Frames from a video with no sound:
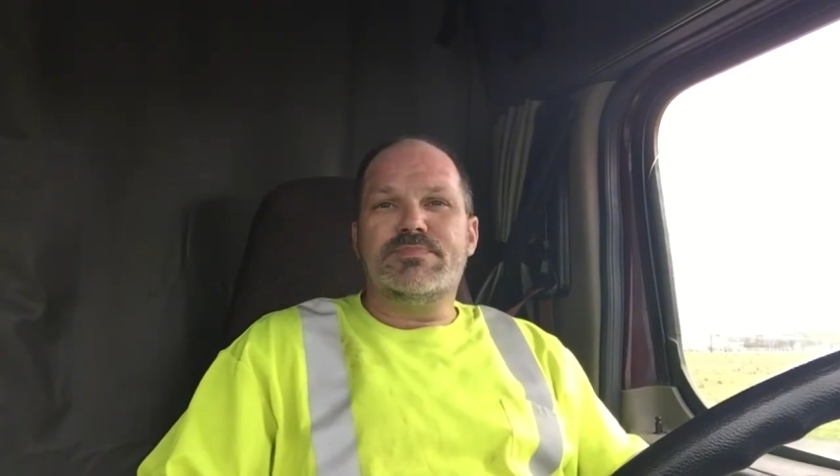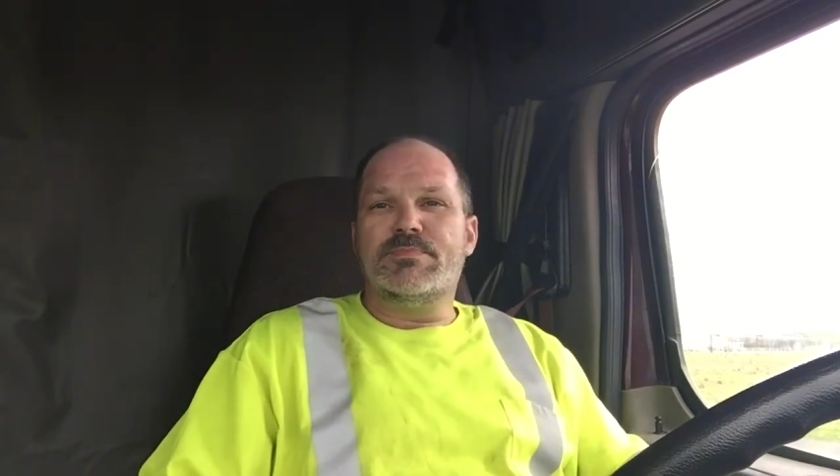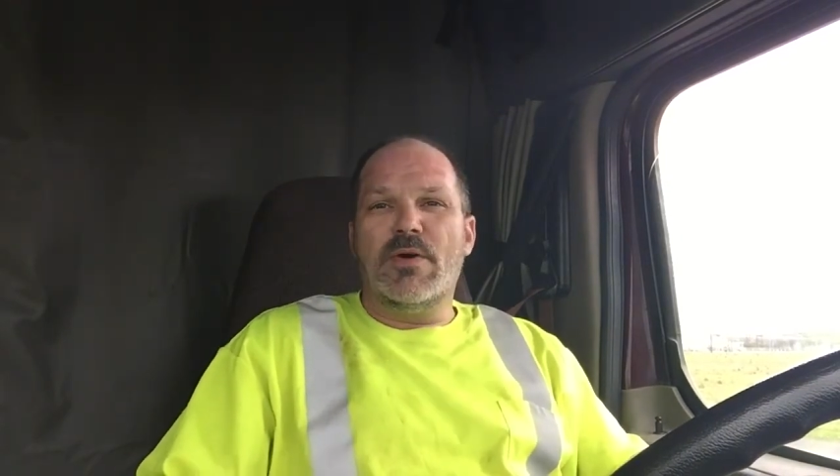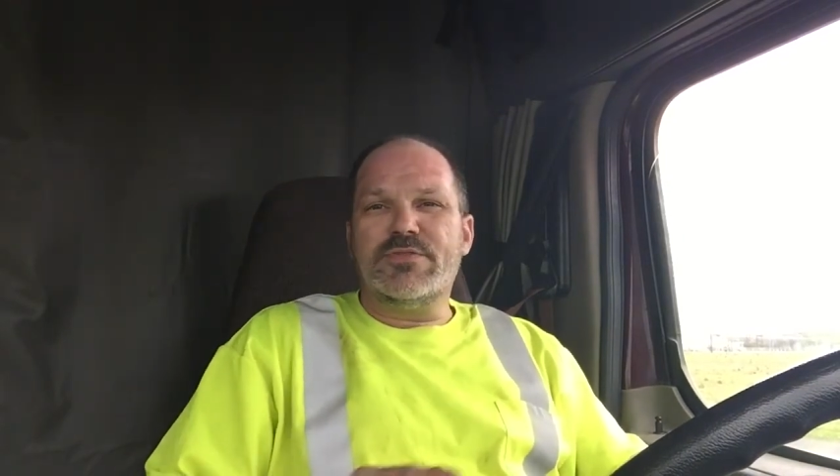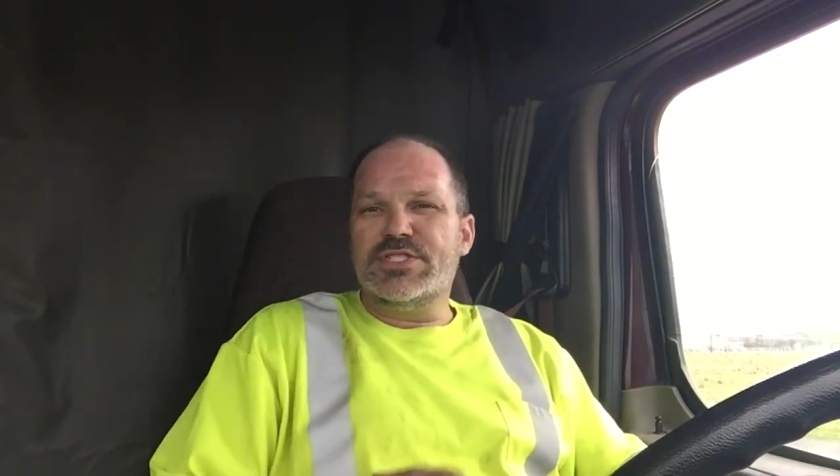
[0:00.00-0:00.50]

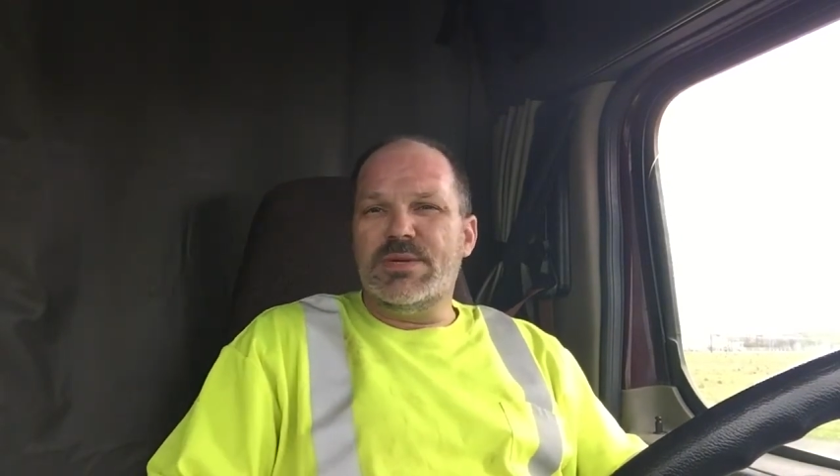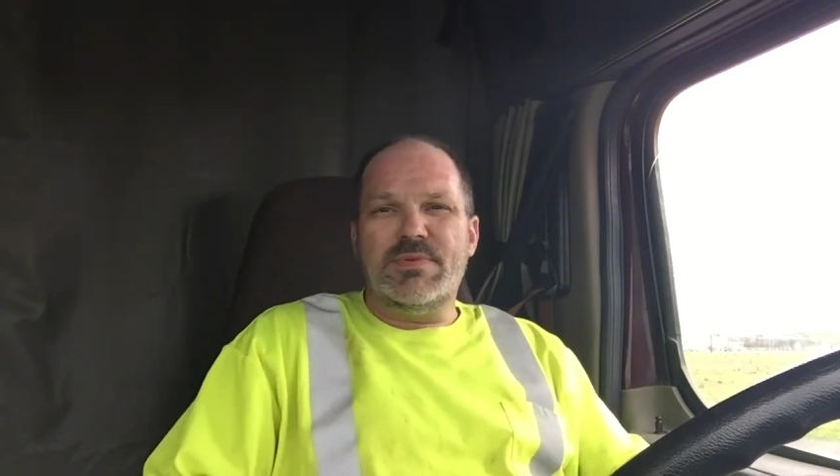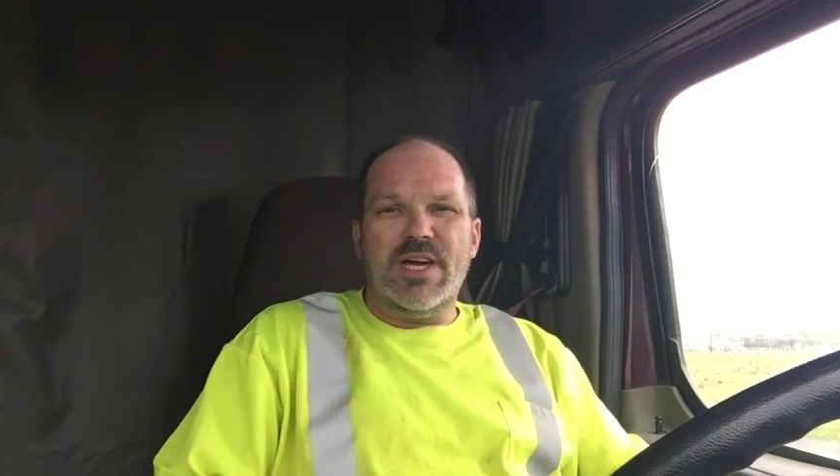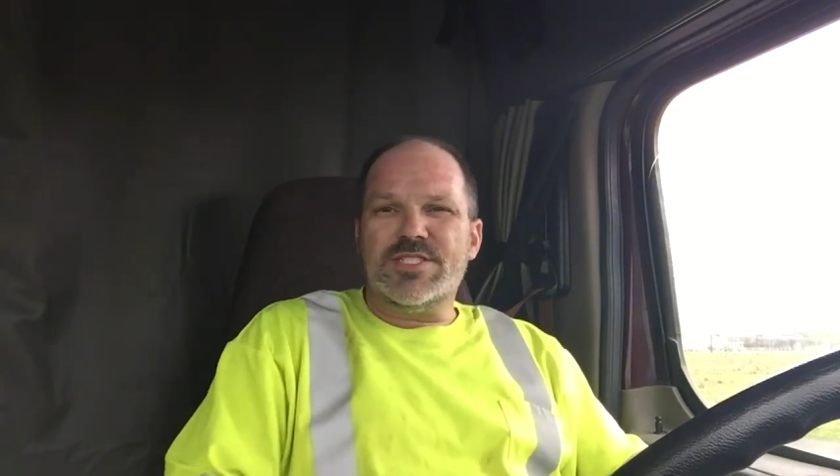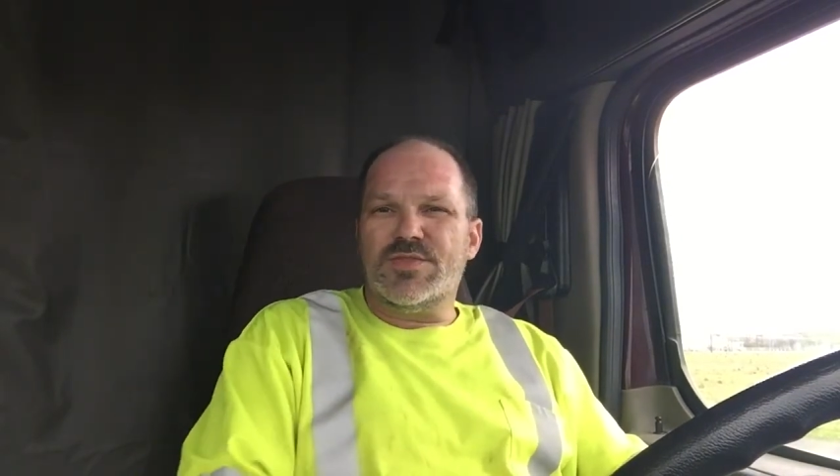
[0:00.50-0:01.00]
both
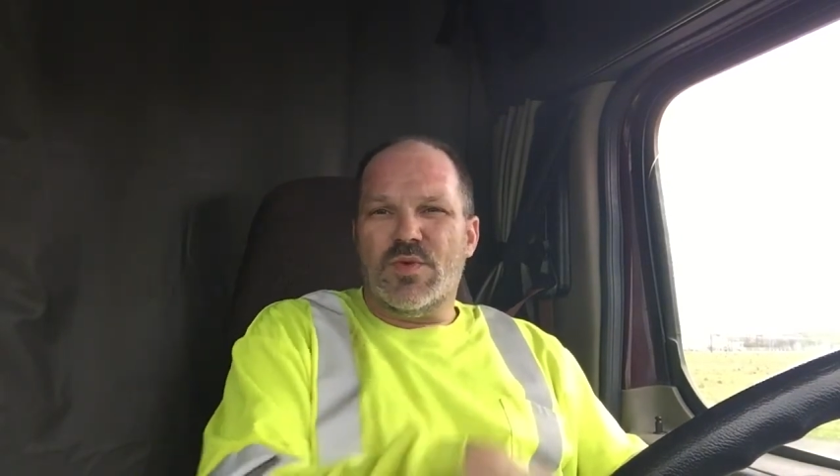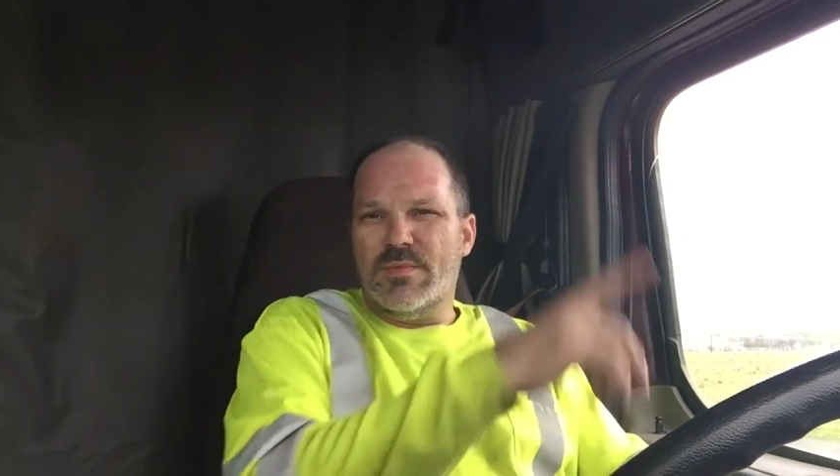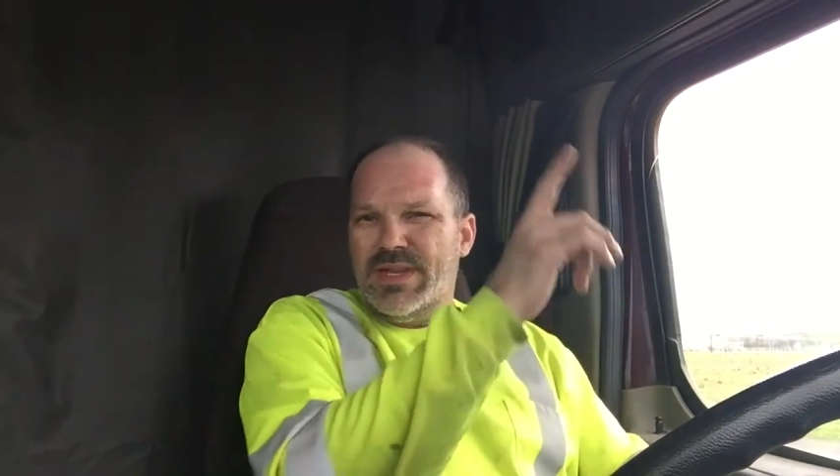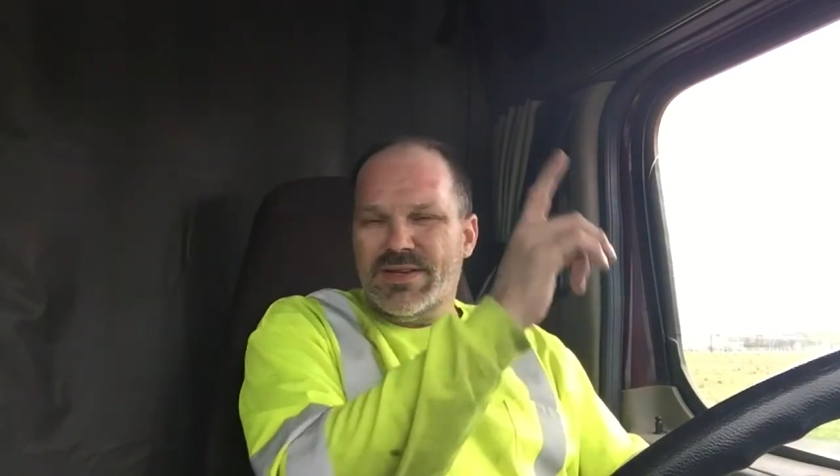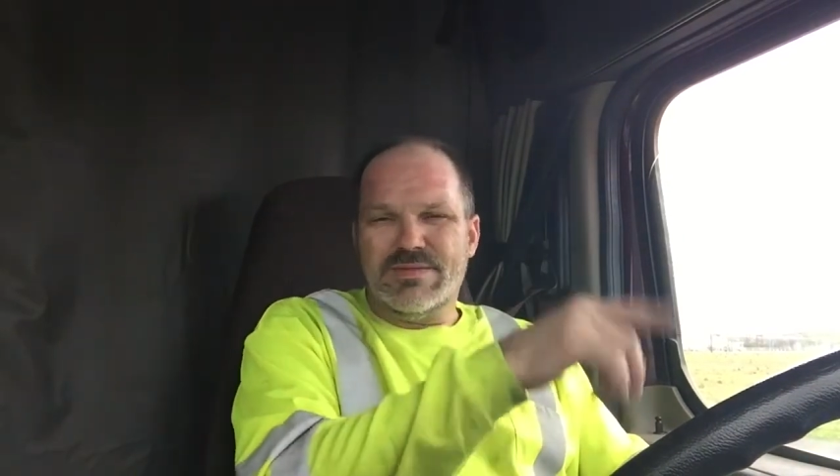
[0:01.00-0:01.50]
GPSs wanted
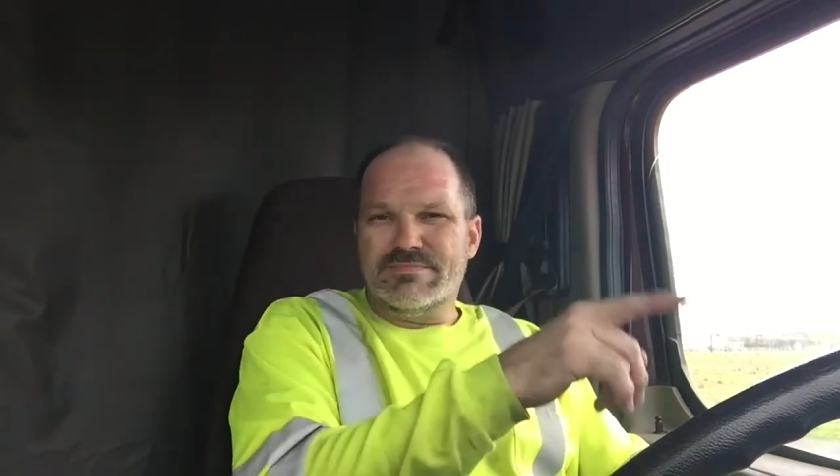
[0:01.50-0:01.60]
me to